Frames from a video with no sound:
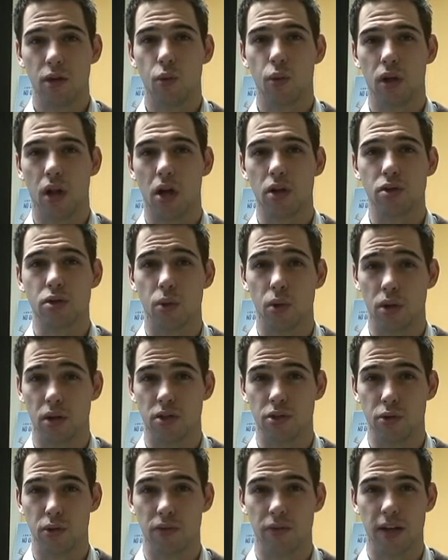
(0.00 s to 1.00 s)
we will also look
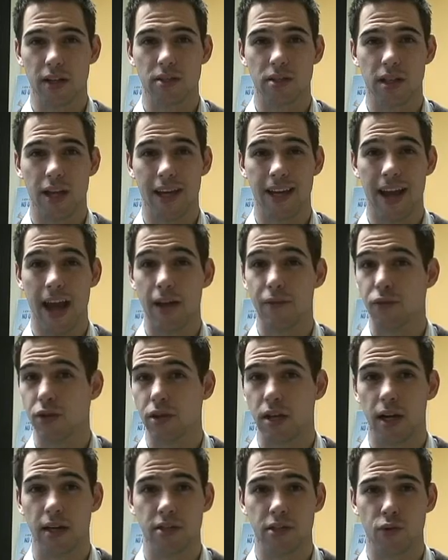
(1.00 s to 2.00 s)
to investigate
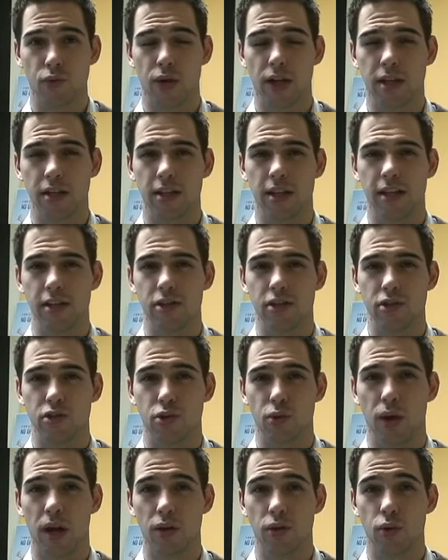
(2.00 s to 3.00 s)
advertising regulations
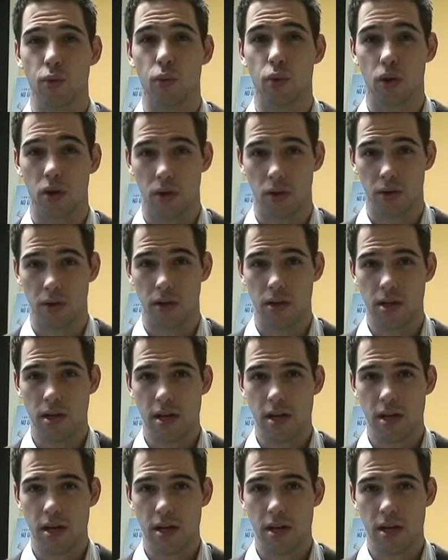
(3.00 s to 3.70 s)
around the world,